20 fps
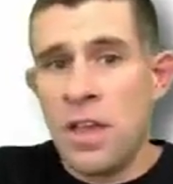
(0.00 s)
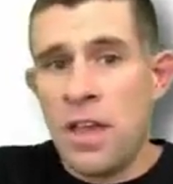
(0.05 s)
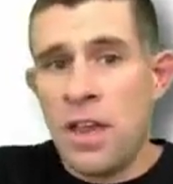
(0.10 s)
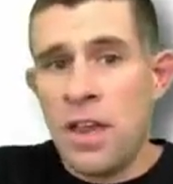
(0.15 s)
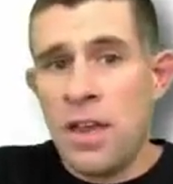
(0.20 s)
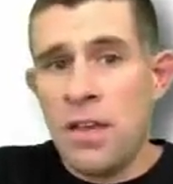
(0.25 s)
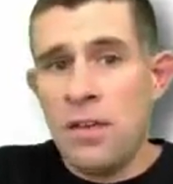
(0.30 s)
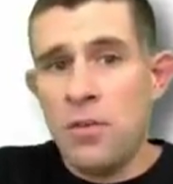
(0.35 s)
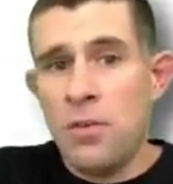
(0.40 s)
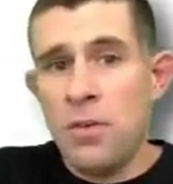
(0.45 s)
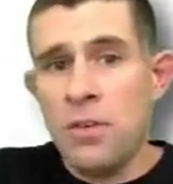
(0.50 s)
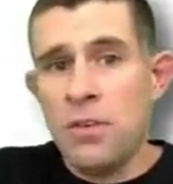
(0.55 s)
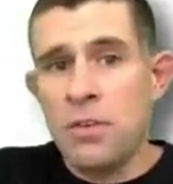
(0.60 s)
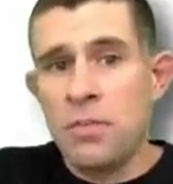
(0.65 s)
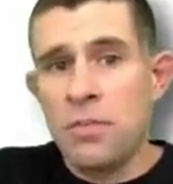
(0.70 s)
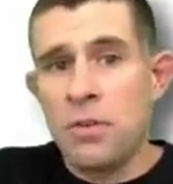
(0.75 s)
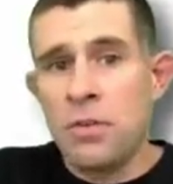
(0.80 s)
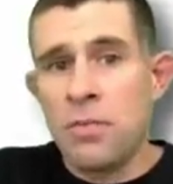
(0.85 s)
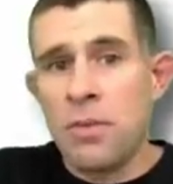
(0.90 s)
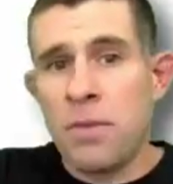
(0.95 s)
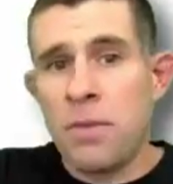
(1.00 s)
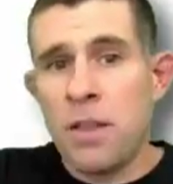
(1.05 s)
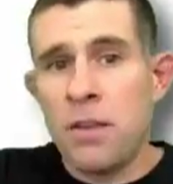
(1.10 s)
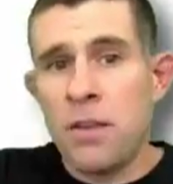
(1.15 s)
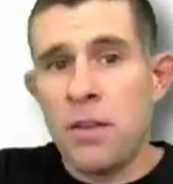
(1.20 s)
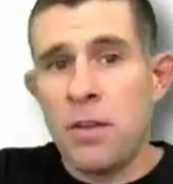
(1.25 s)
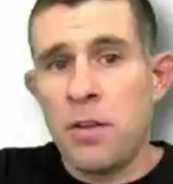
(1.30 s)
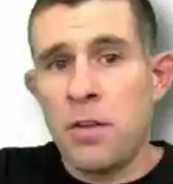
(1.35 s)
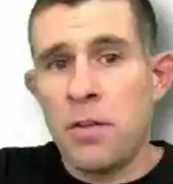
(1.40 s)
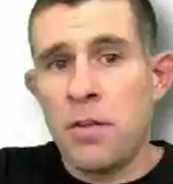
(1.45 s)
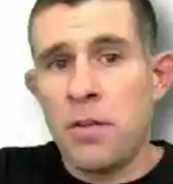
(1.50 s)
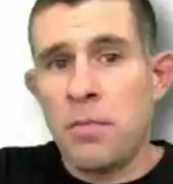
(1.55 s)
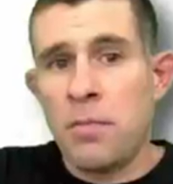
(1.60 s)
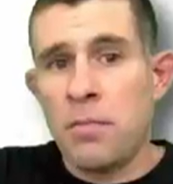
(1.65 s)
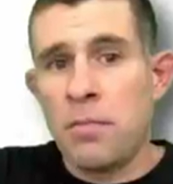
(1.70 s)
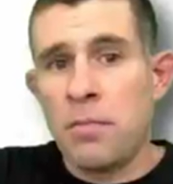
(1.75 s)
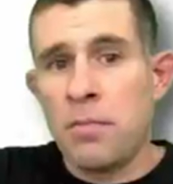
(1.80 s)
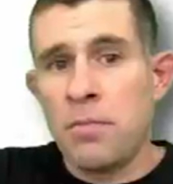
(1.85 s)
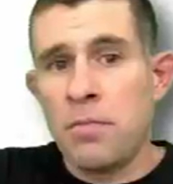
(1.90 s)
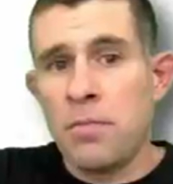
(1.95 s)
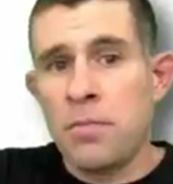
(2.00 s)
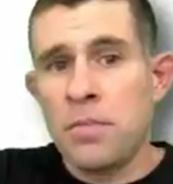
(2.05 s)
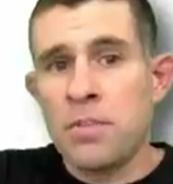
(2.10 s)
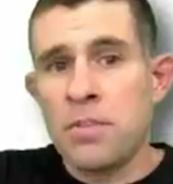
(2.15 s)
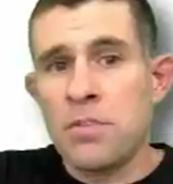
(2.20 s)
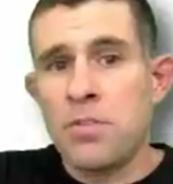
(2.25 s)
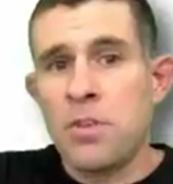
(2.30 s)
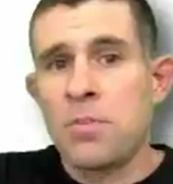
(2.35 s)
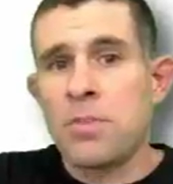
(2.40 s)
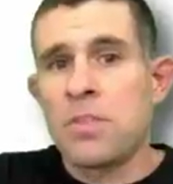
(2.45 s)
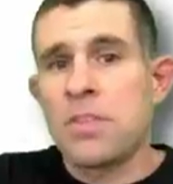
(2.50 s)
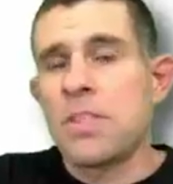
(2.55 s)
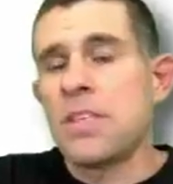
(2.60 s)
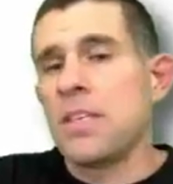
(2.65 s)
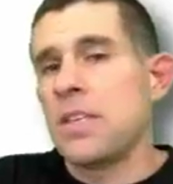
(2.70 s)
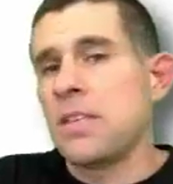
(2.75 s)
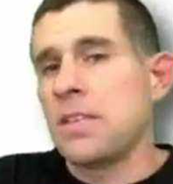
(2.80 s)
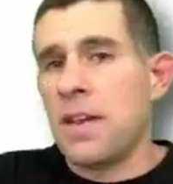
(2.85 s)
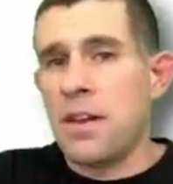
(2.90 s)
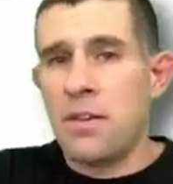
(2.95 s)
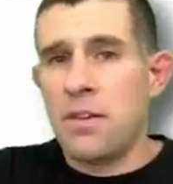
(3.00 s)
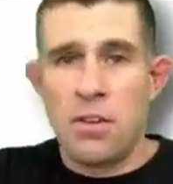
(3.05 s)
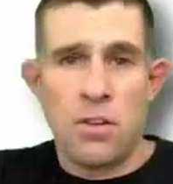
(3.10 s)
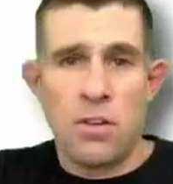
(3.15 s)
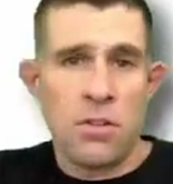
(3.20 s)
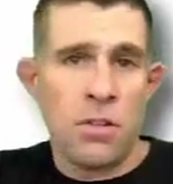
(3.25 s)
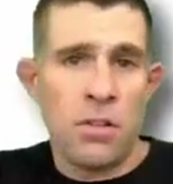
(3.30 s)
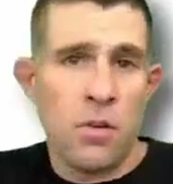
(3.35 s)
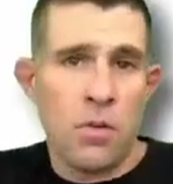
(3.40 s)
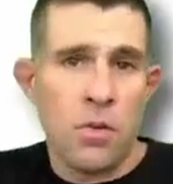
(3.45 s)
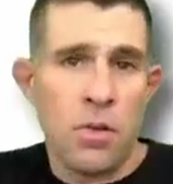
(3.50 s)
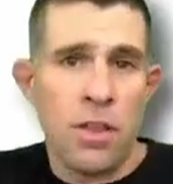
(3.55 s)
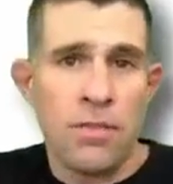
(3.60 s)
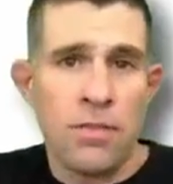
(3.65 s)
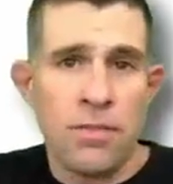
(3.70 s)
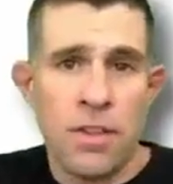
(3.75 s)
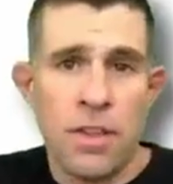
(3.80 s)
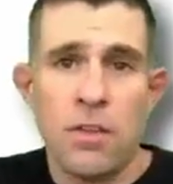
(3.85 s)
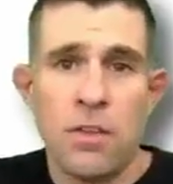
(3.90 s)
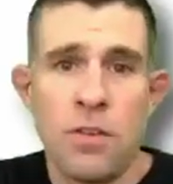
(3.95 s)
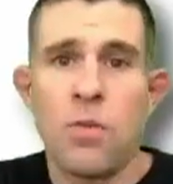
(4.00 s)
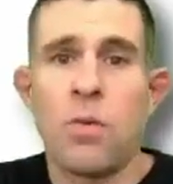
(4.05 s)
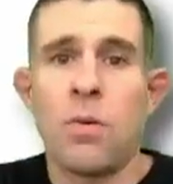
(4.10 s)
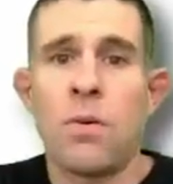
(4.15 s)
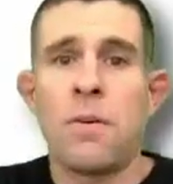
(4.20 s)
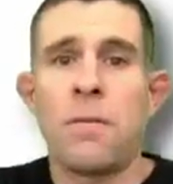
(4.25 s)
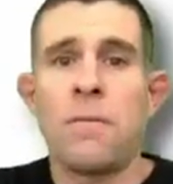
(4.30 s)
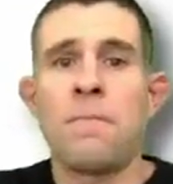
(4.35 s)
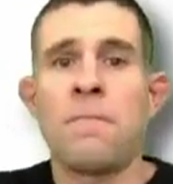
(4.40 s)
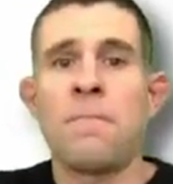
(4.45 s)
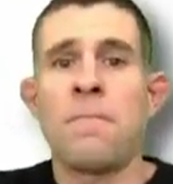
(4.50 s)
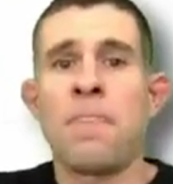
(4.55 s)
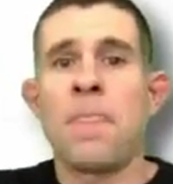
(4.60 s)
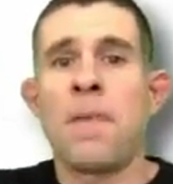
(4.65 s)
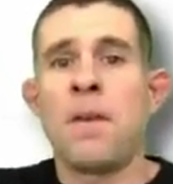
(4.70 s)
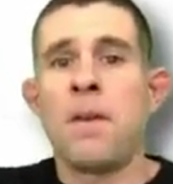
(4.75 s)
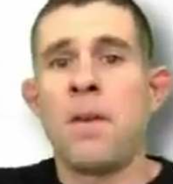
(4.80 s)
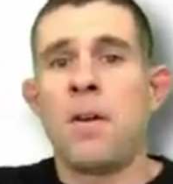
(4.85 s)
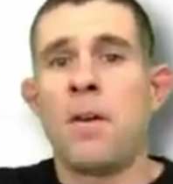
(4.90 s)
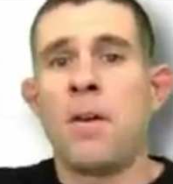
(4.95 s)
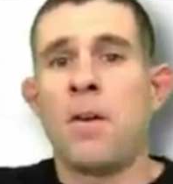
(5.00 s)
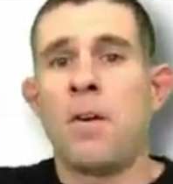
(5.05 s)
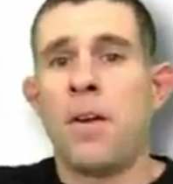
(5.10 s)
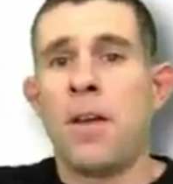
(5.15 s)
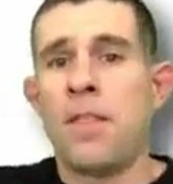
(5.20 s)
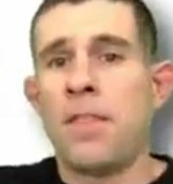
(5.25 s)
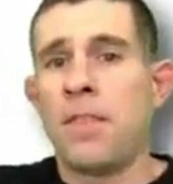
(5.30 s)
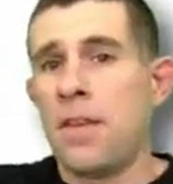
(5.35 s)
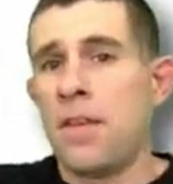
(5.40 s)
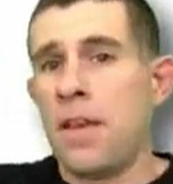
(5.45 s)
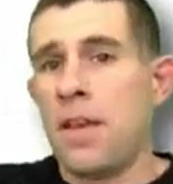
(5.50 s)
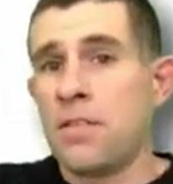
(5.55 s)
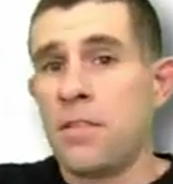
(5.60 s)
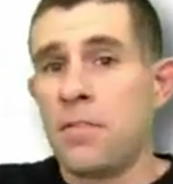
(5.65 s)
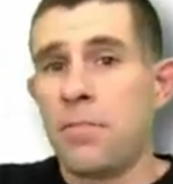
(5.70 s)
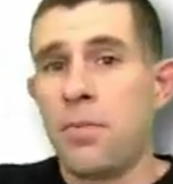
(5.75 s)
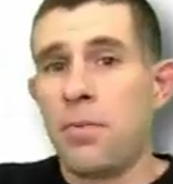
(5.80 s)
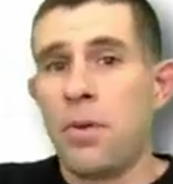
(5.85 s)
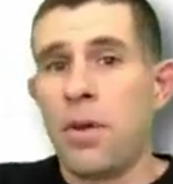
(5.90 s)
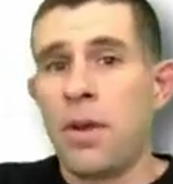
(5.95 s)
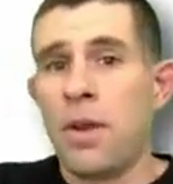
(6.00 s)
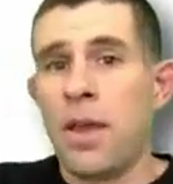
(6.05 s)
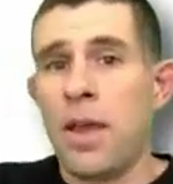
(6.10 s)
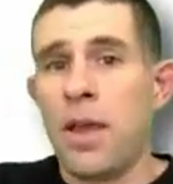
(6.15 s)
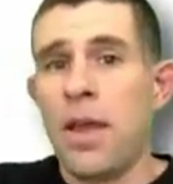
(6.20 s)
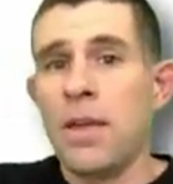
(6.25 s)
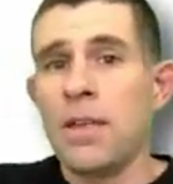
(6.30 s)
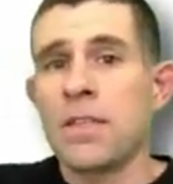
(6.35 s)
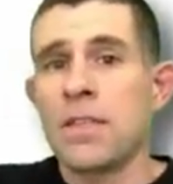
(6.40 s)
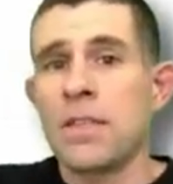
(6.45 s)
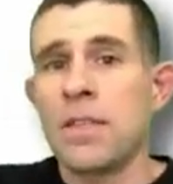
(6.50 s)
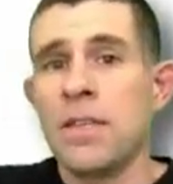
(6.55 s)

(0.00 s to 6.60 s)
and I'm going to put my little script T down here in the lower left-hand corner. All right, the next is point X.